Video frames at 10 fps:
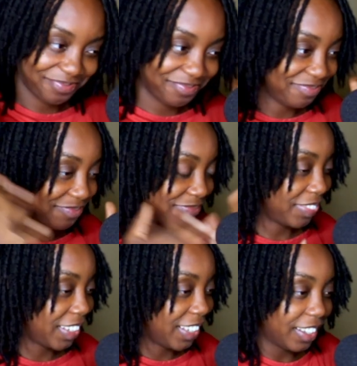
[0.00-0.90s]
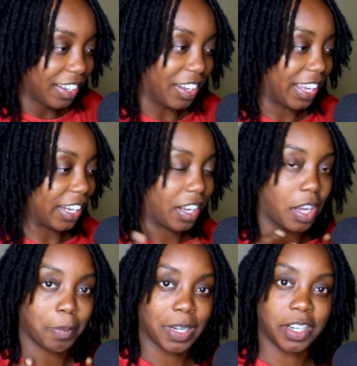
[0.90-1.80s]
I gotta
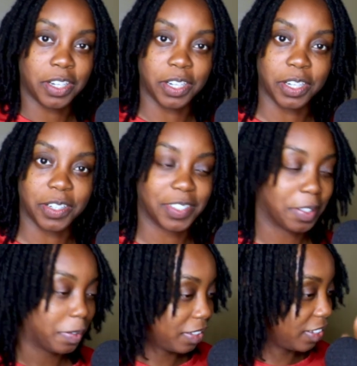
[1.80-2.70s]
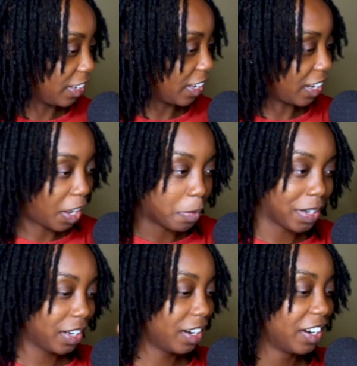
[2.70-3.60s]
calm my nerves. I gotta calm my
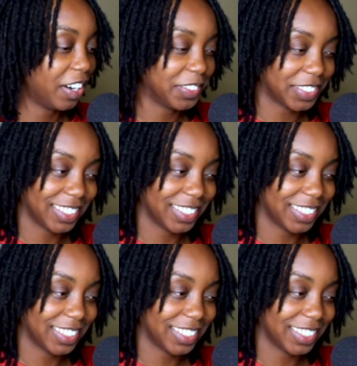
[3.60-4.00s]
nerves.